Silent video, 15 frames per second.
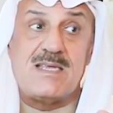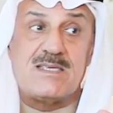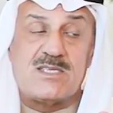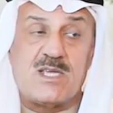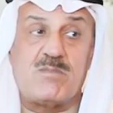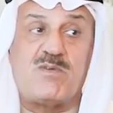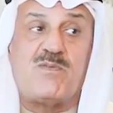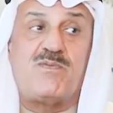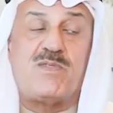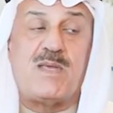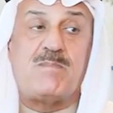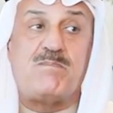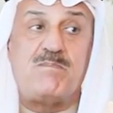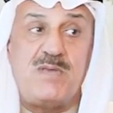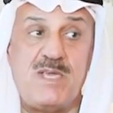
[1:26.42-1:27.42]
some of
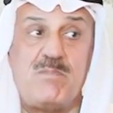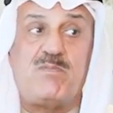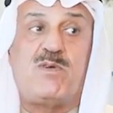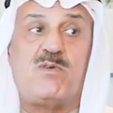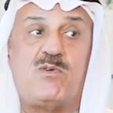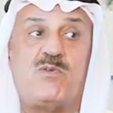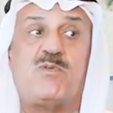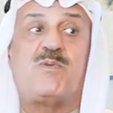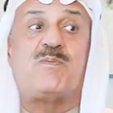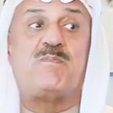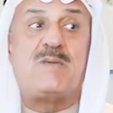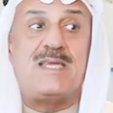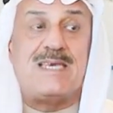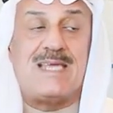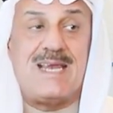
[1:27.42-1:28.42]
the people
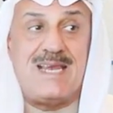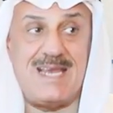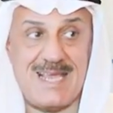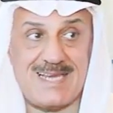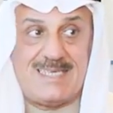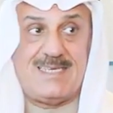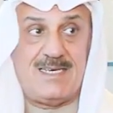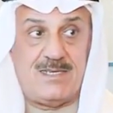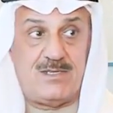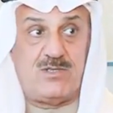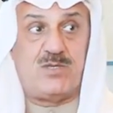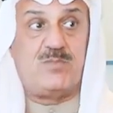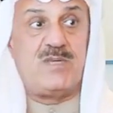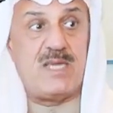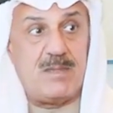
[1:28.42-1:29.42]
who've been elected
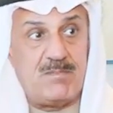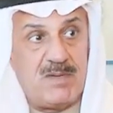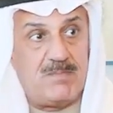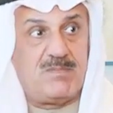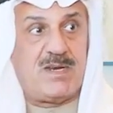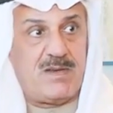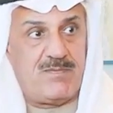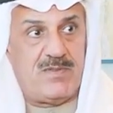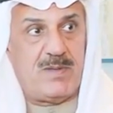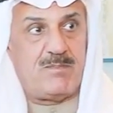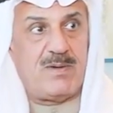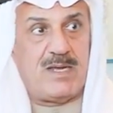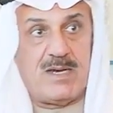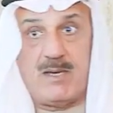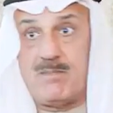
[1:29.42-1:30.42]
to be a member of the
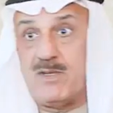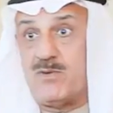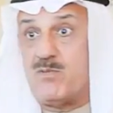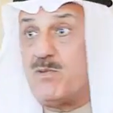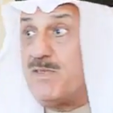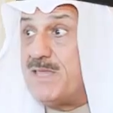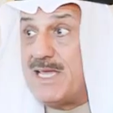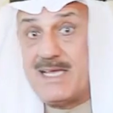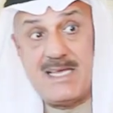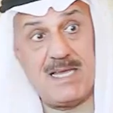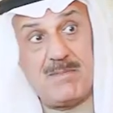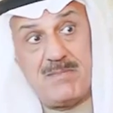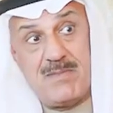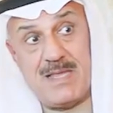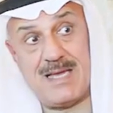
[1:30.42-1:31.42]
parliament, when they
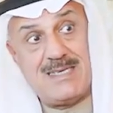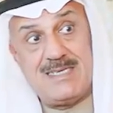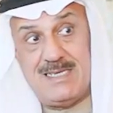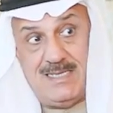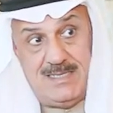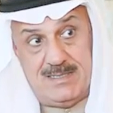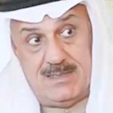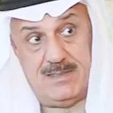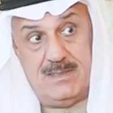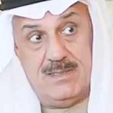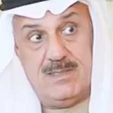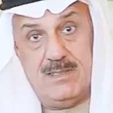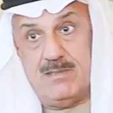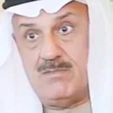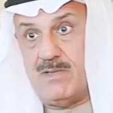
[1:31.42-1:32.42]
came that year,
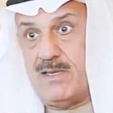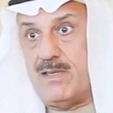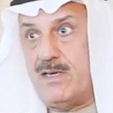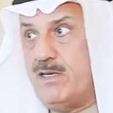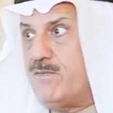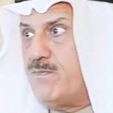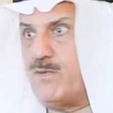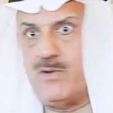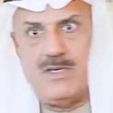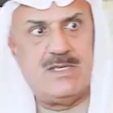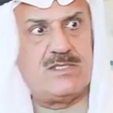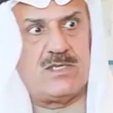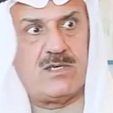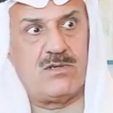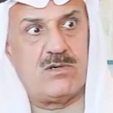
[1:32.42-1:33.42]
what, three, four
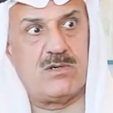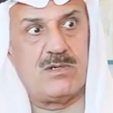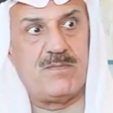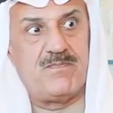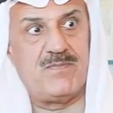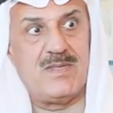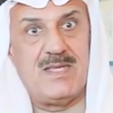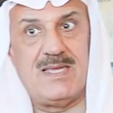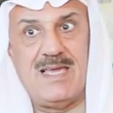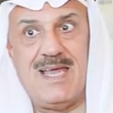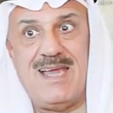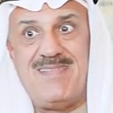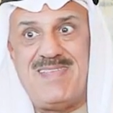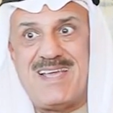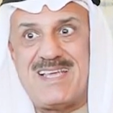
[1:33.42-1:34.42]
years ago,
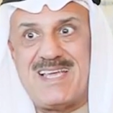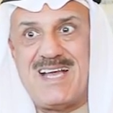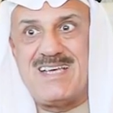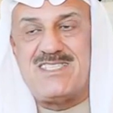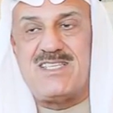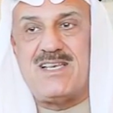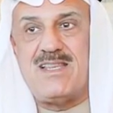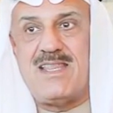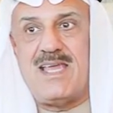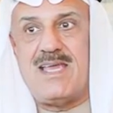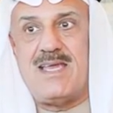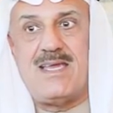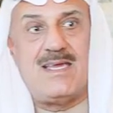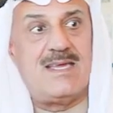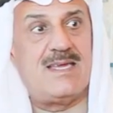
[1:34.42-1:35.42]
and they cancelled
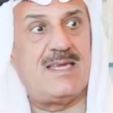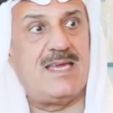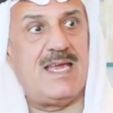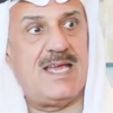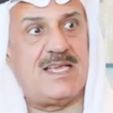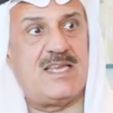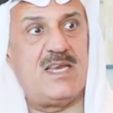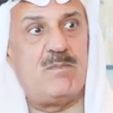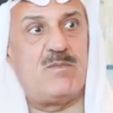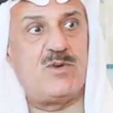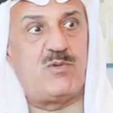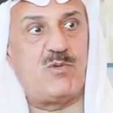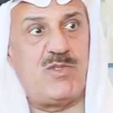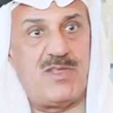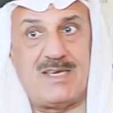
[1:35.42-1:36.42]
the
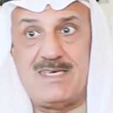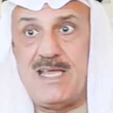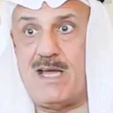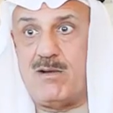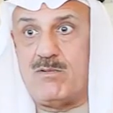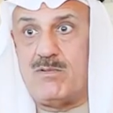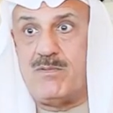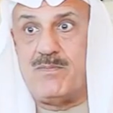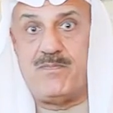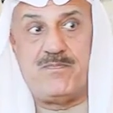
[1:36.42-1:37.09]
agreement with the Dow.